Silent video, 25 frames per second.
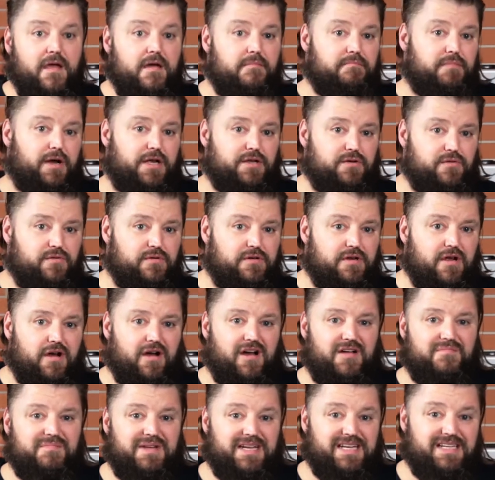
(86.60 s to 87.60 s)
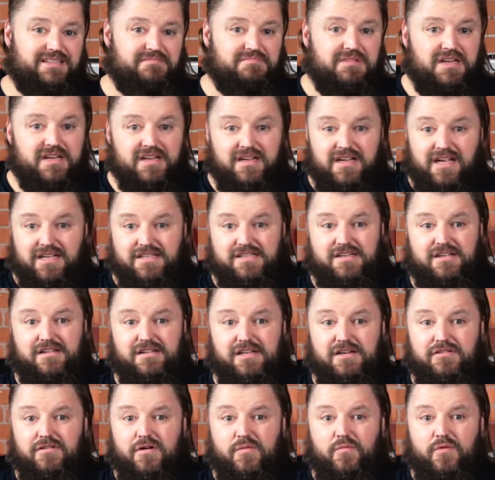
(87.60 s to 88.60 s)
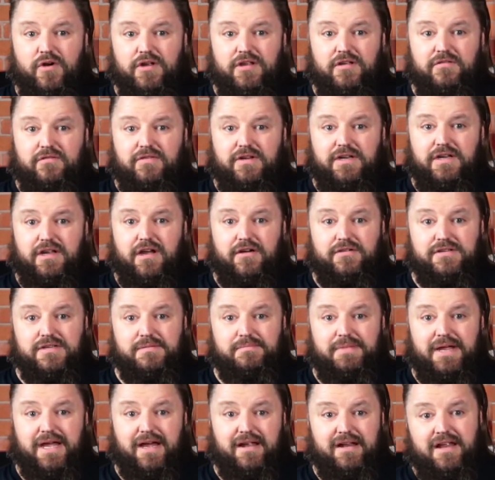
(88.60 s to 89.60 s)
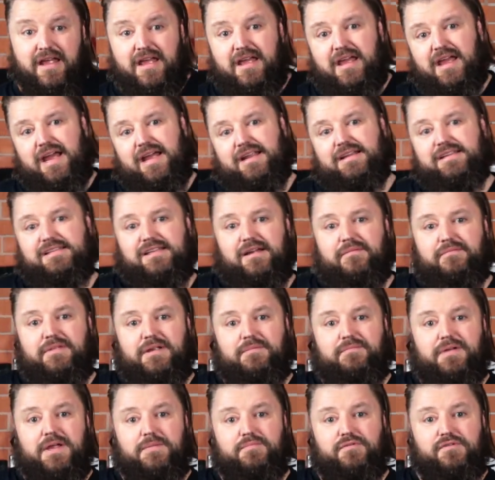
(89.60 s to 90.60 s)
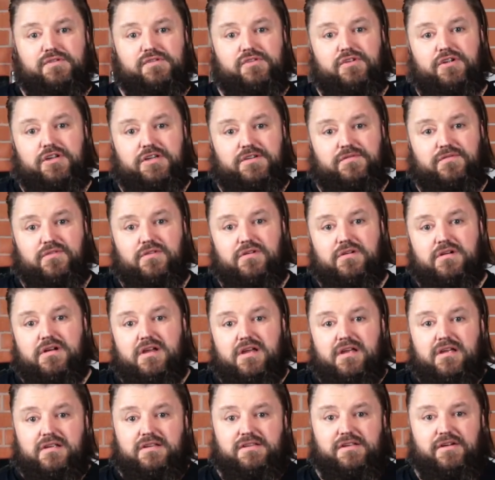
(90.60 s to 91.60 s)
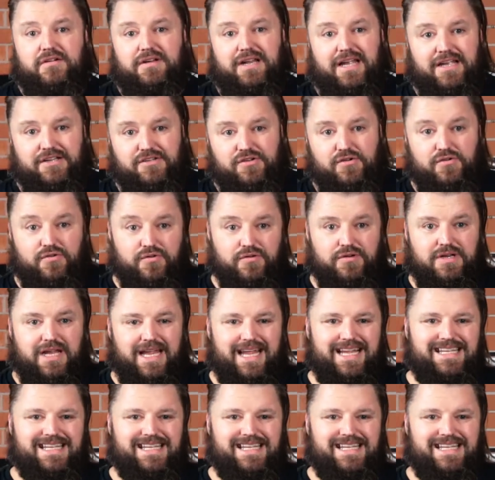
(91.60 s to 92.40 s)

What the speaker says: By good, I mean it's clear on what your video is about and something people search for, so it has good